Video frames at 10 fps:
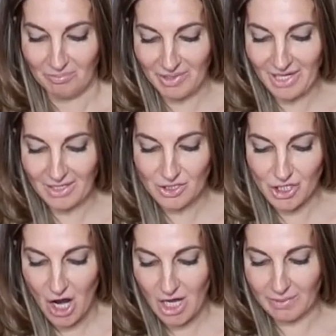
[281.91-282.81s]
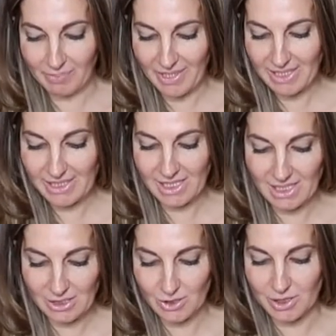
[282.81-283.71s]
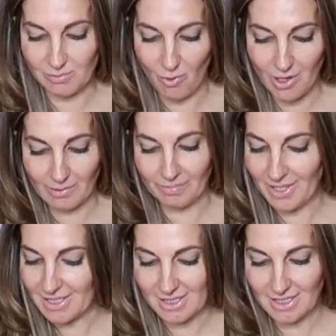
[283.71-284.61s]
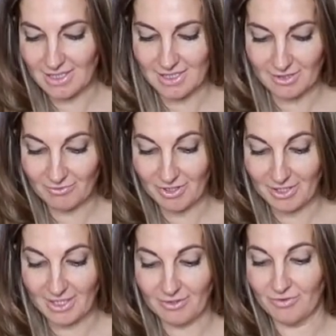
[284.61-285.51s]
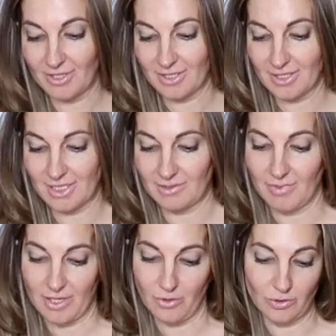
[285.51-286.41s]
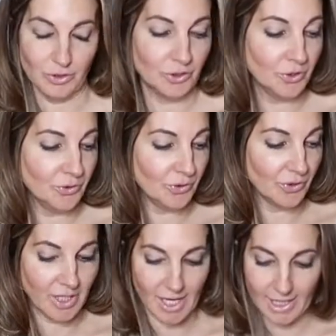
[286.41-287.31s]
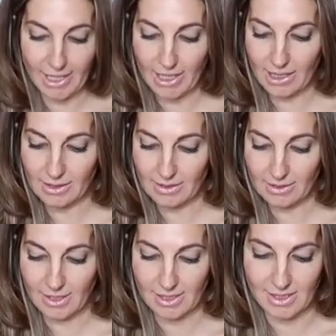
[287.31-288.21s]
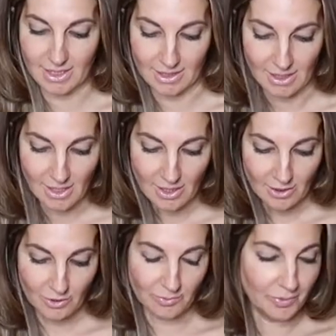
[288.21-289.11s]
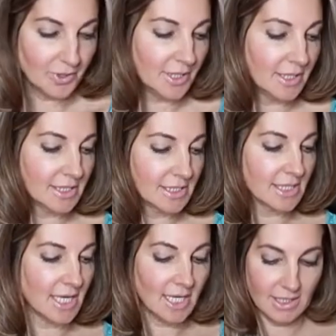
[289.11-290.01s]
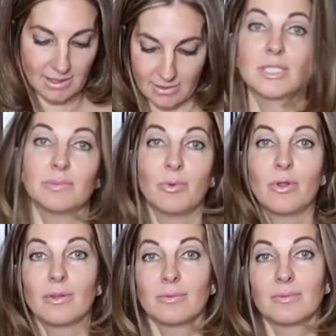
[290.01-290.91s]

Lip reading: big chopped pieces or small pieces. It really doesn't matter. All you do, you cut it and that's it. You put it inside this bowl.